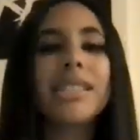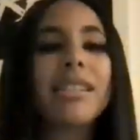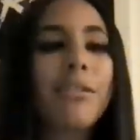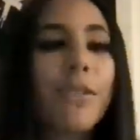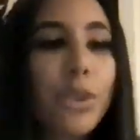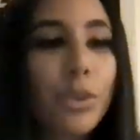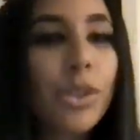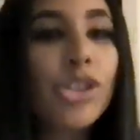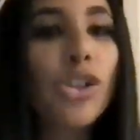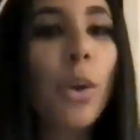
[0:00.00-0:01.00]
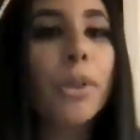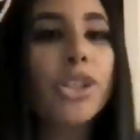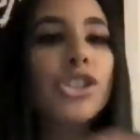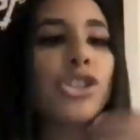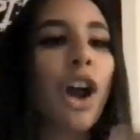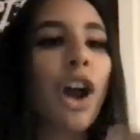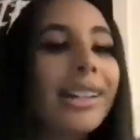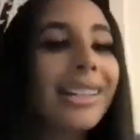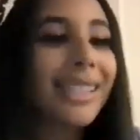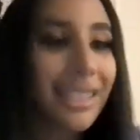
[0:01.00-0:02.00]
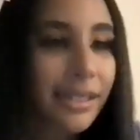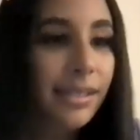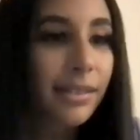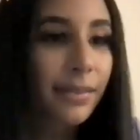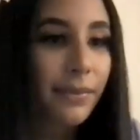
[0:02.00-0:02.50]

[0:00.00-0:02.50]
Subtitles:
they're filled with so much darkness.